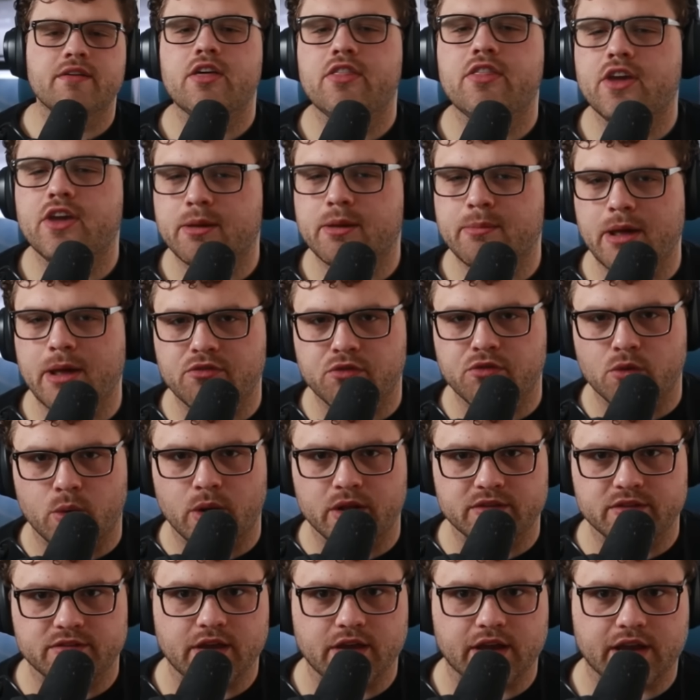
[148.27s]
Think about it for one
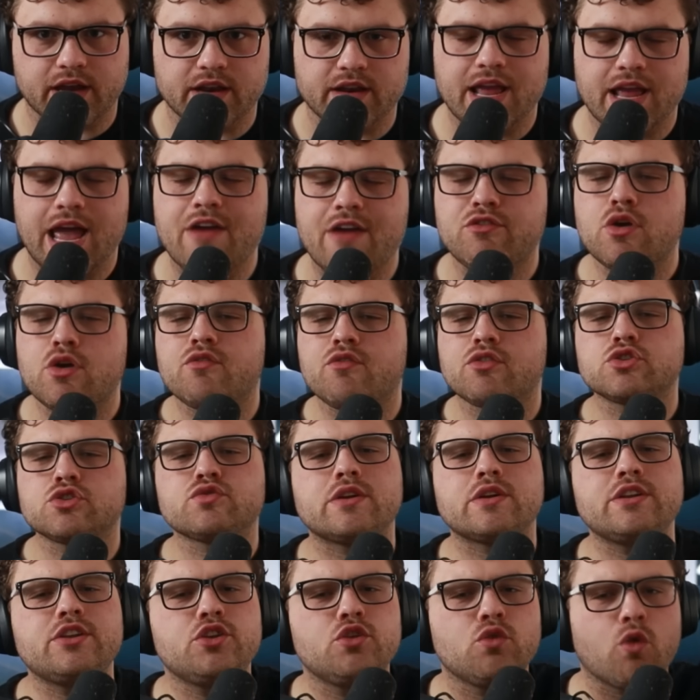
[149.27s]
second. Have you ever tried to
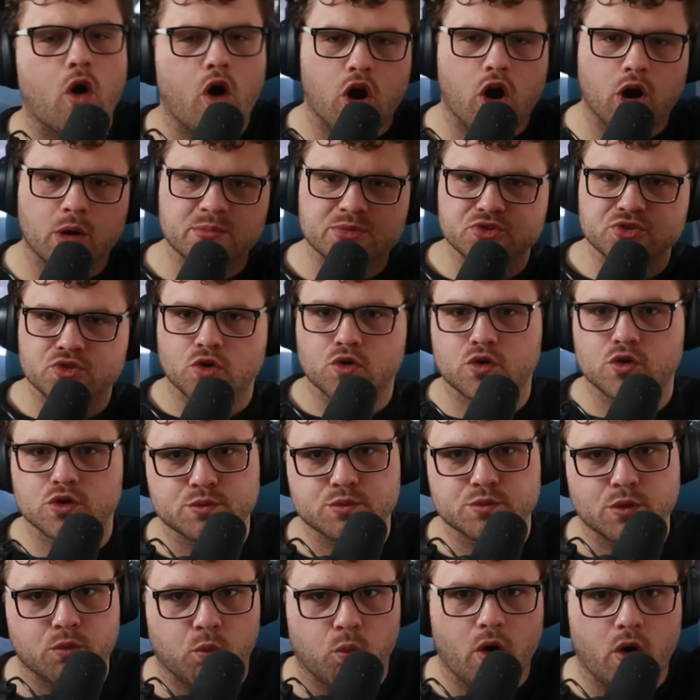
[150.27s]
do arm circles with
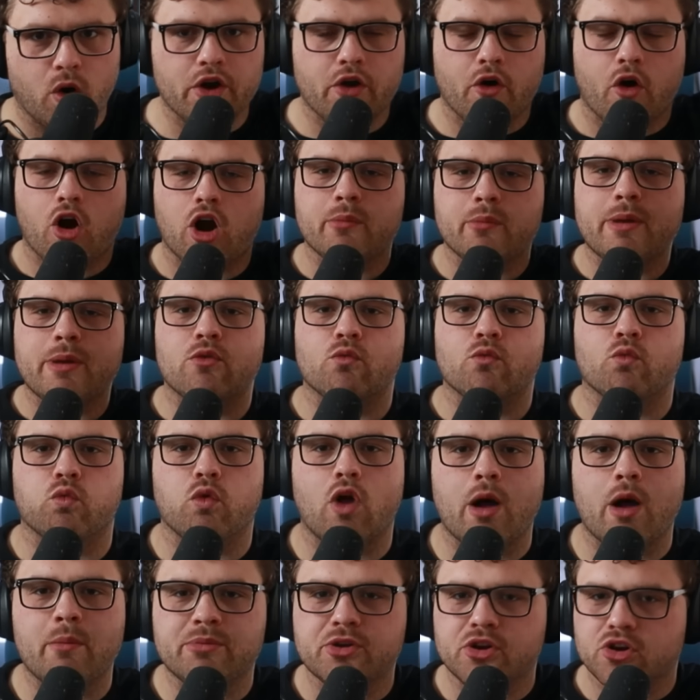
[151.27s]
one arm and
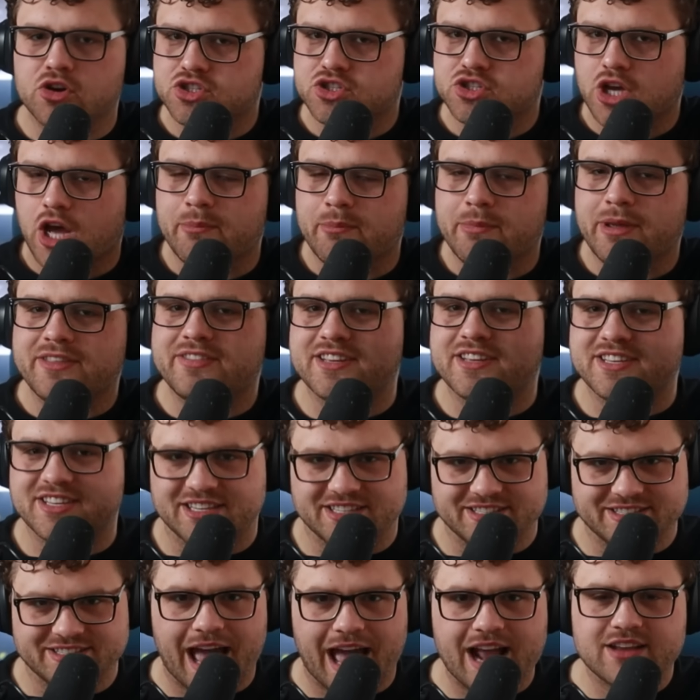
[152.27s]
rub your tummy at the
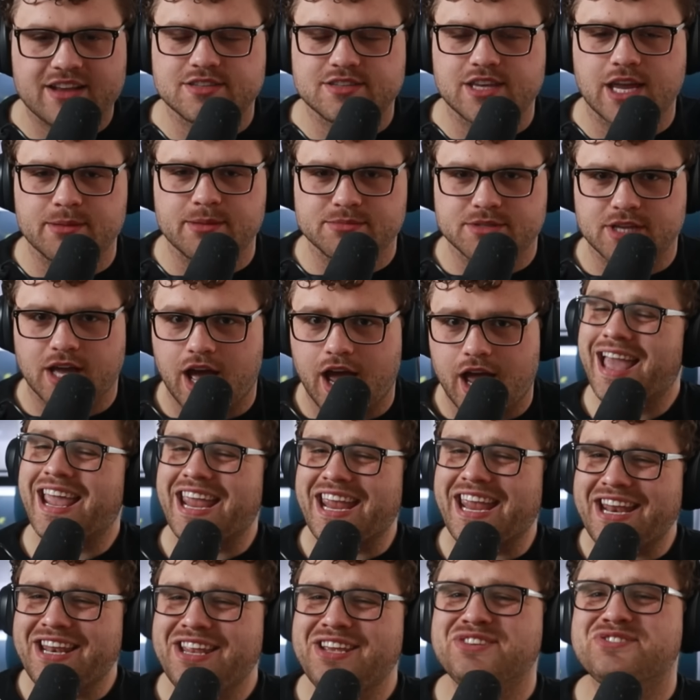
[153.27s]
exact same time? It
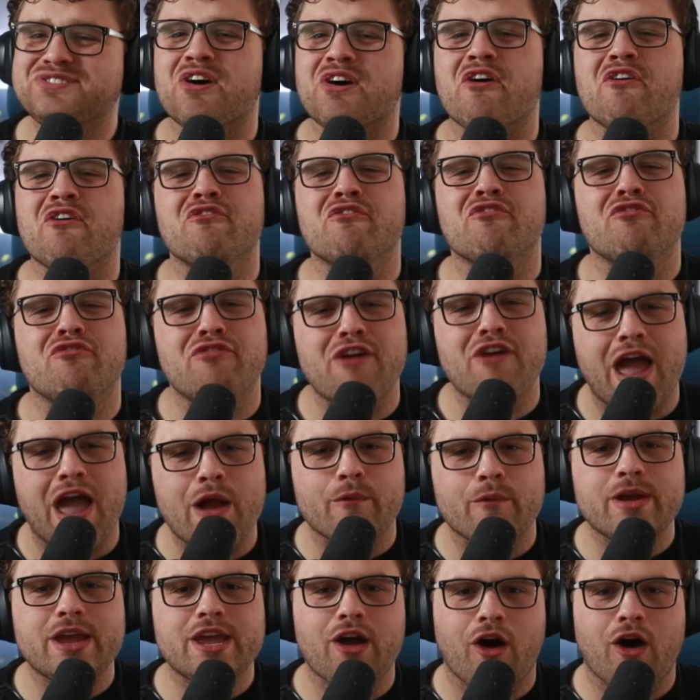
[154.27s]
is
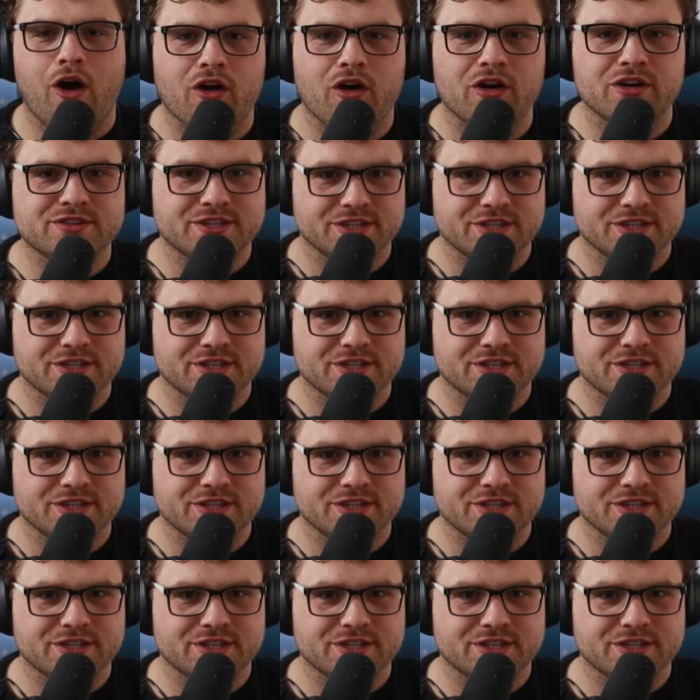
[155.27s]
very hard to